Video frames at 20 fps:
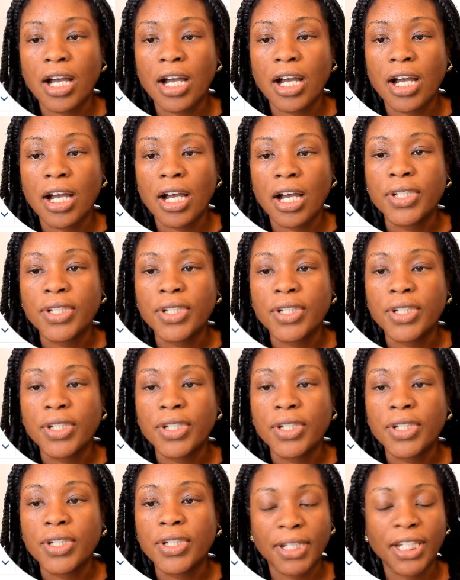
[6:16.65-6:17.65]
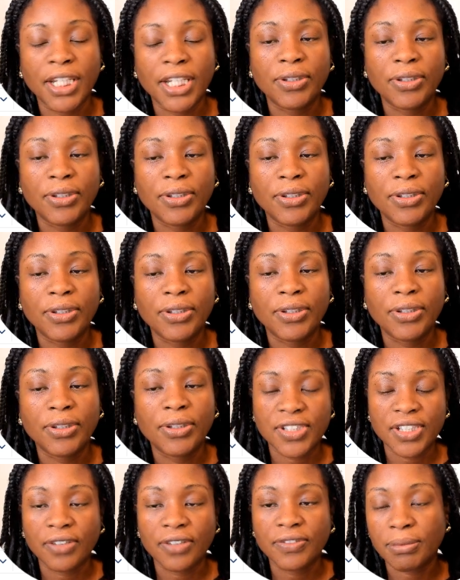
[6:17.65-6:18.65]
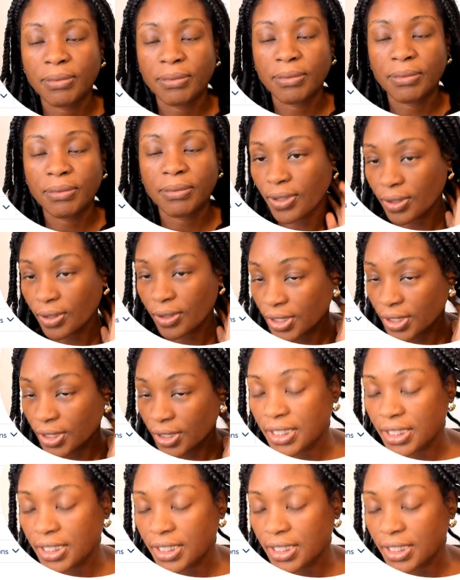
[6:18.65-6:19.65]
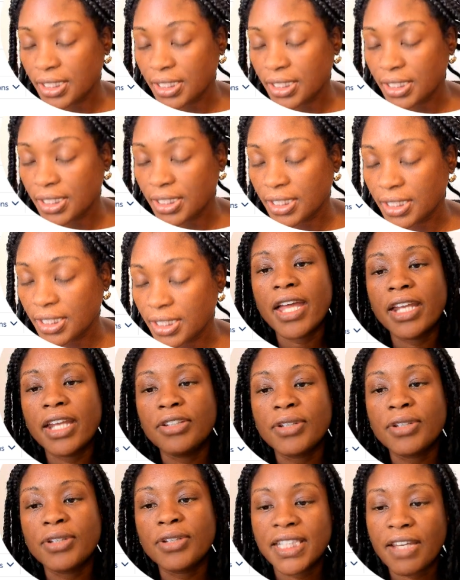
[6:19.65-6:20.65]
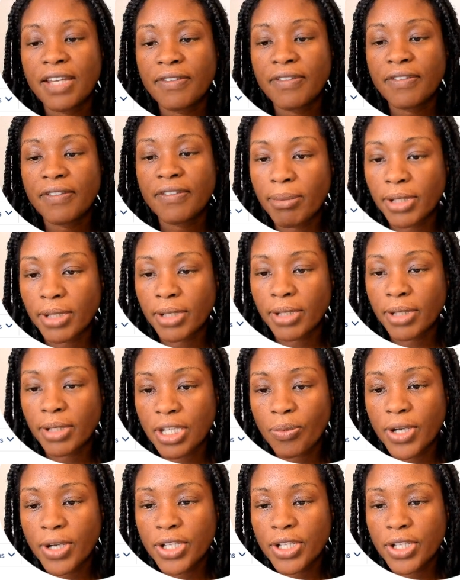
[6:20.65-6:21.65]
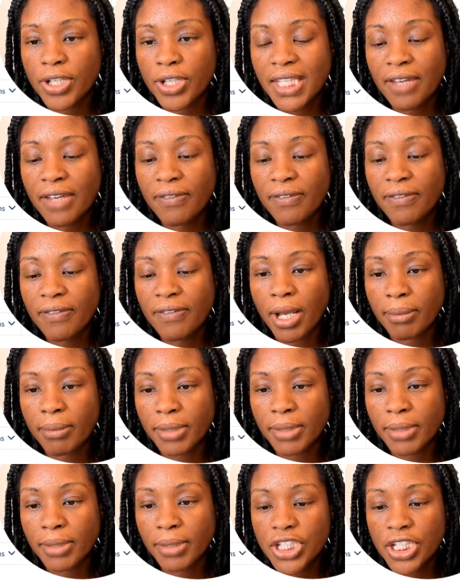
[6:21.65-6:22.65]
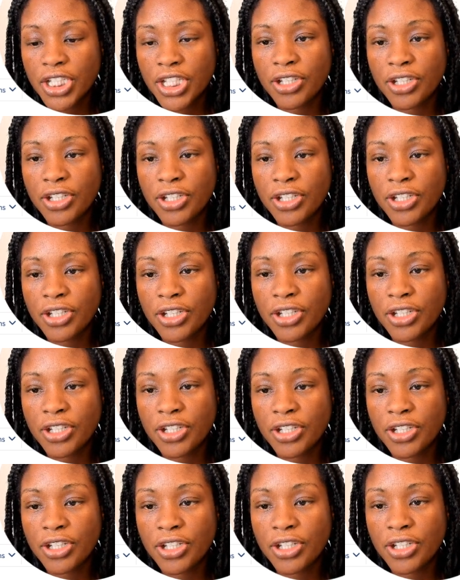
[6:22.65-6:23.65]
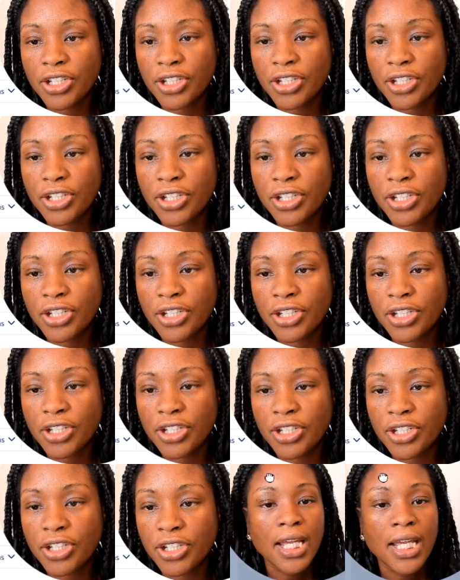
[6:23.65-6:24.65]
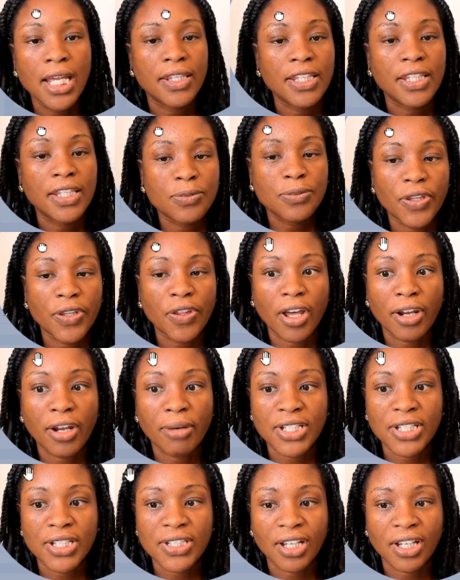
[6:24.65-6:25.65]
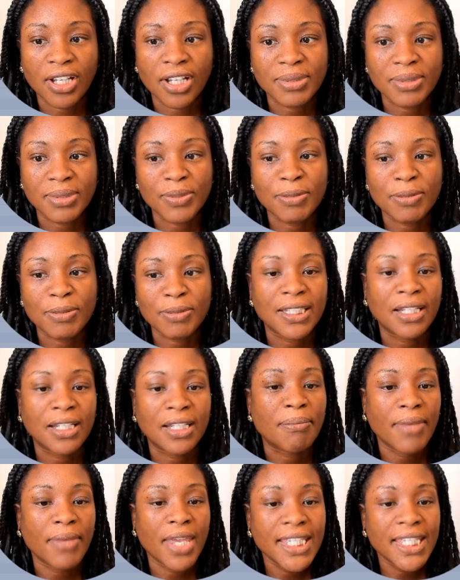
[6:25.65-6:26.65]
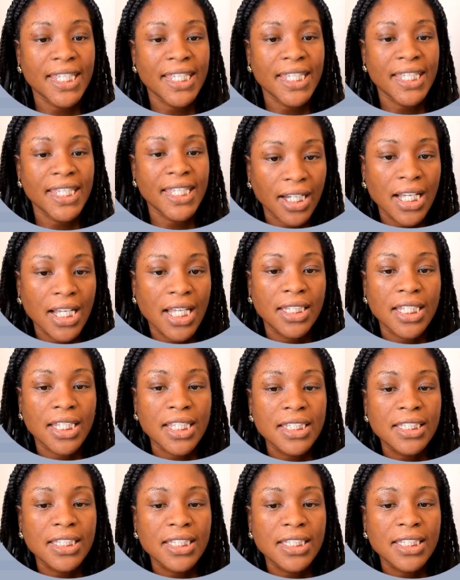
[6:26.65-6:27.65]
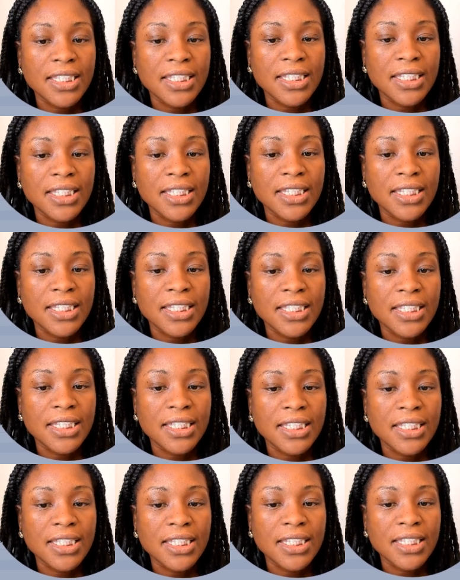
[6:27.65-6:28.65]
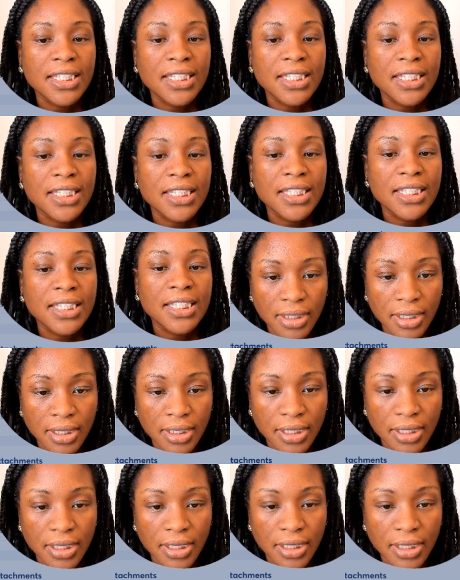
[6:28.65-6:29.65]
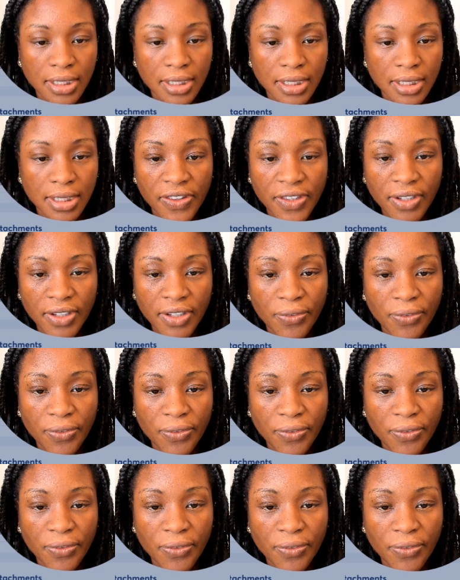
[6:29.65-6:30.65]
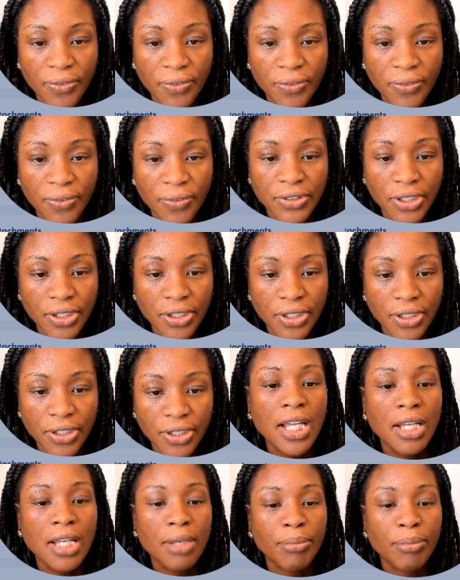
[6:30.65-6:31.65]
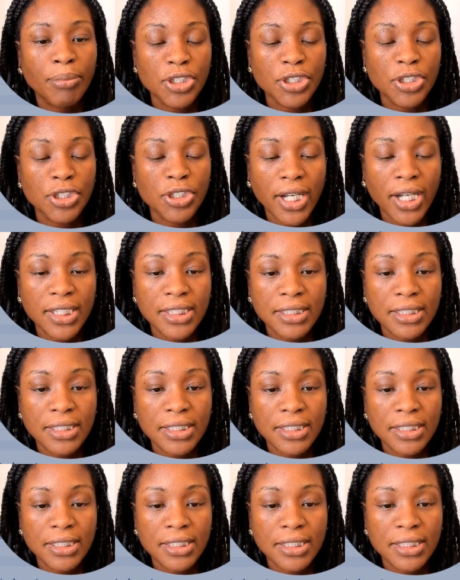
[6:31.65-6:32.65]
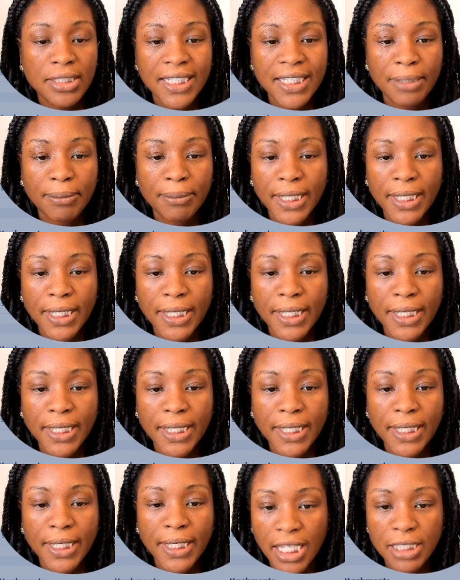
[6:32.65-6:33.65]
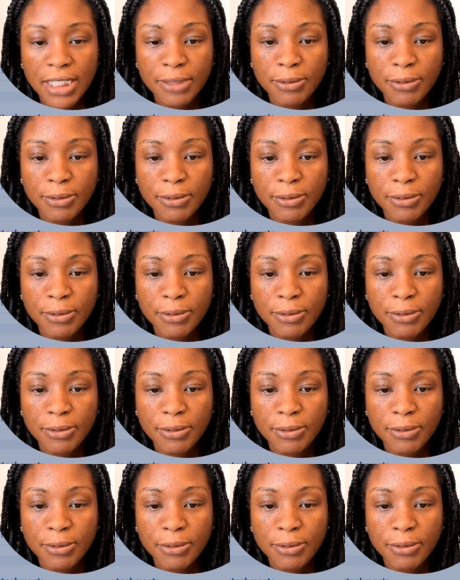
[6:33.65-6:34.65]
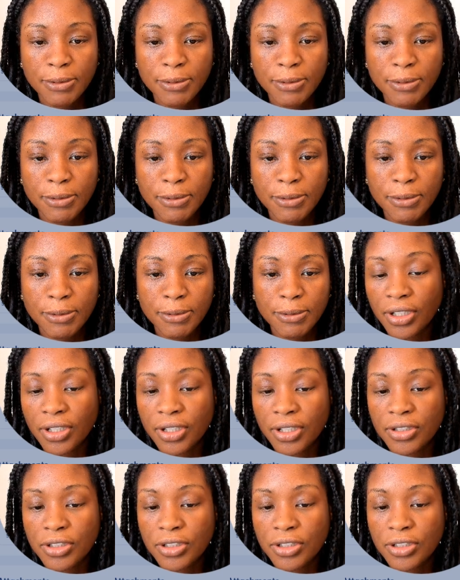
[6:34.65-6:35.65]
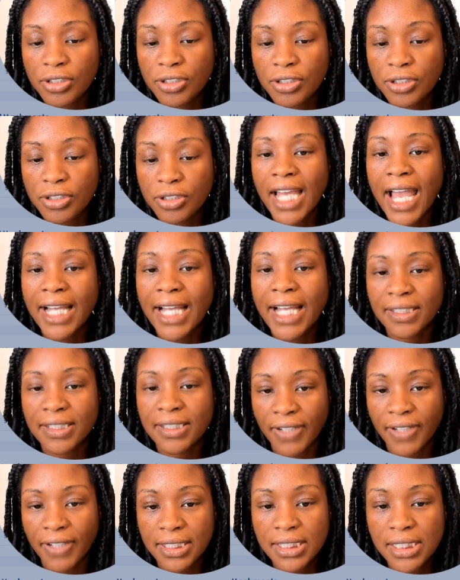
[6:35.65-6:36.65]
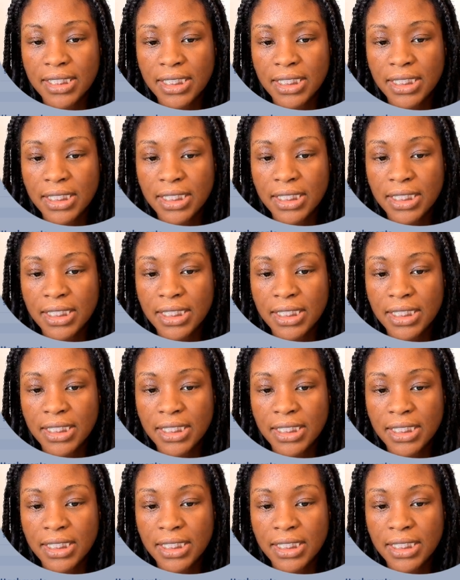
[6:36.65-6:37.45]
You can test it, meaning you can send it to yourself to make sure it looks good. And then you can save and publish. And when you save and publish, here's what you want to do. Okay. This is where the automation comes in, which makes it amazing. This email will be sent. There's nothing for it to be sent after, but you want it to be sent immediately. Delays before sent. Immediately after, you want it to activate. Okay?